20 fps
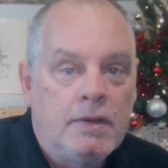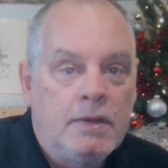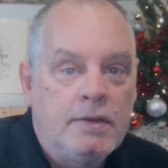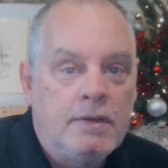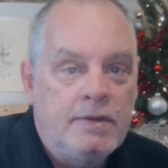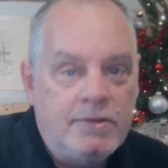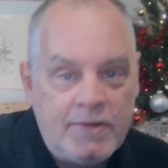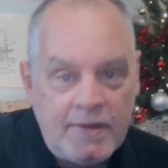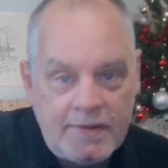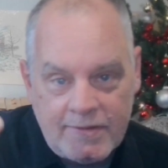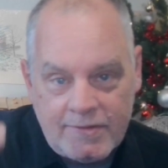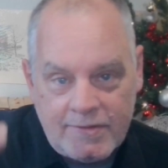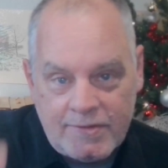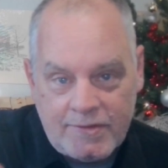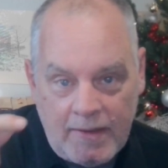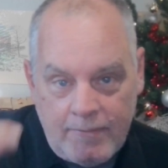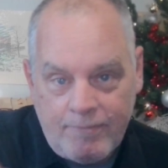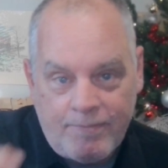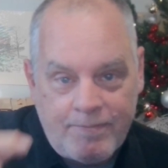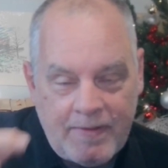you see the
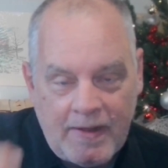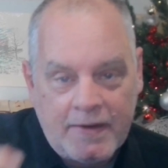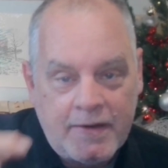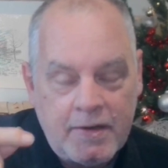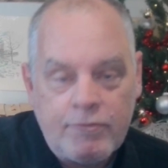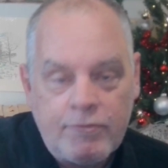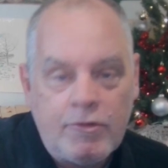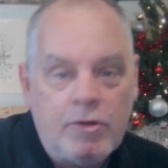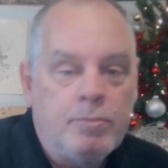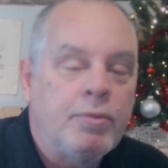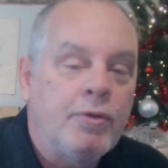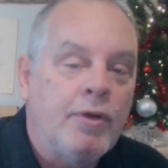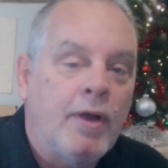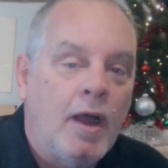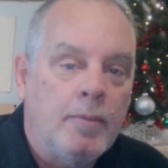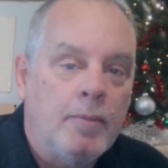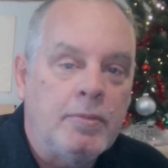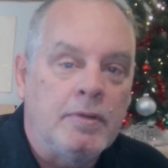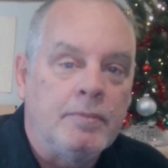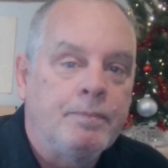same fucking root
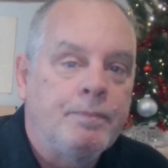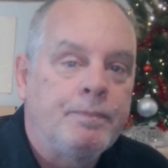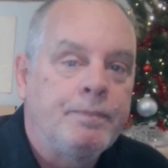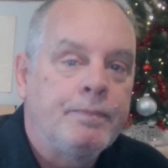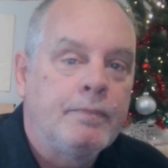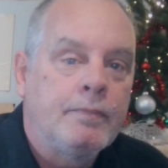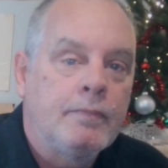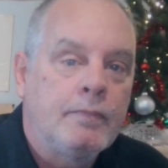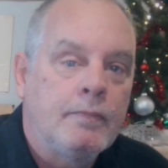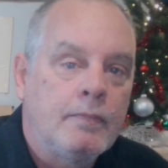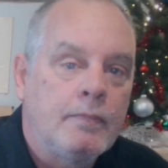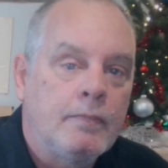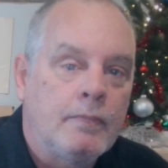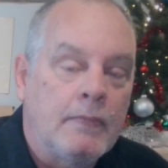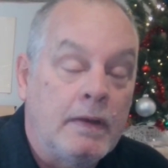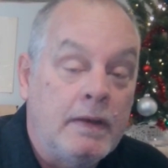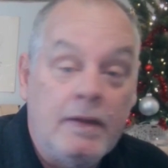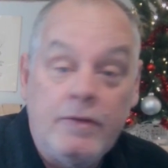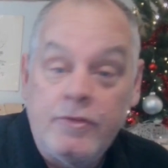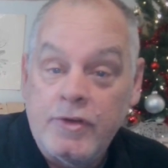problem
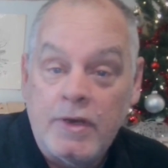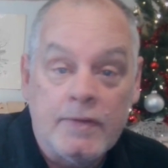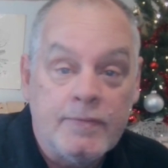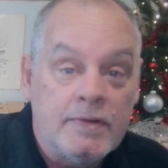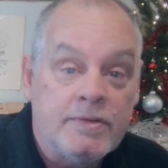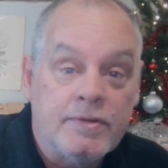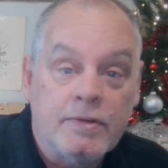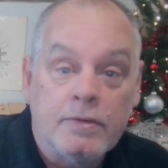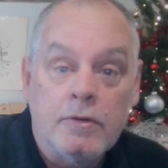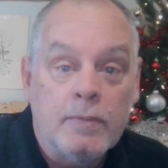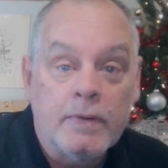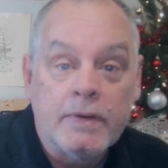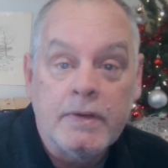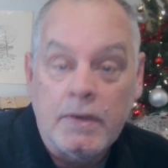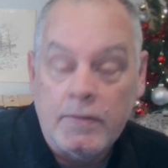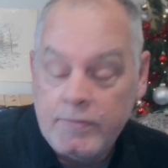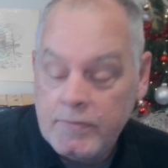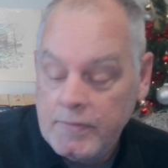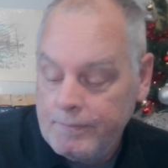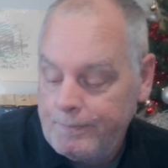in each and every single one
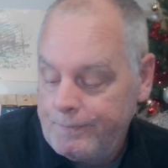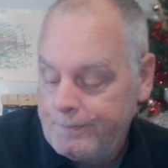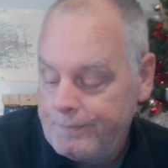of them.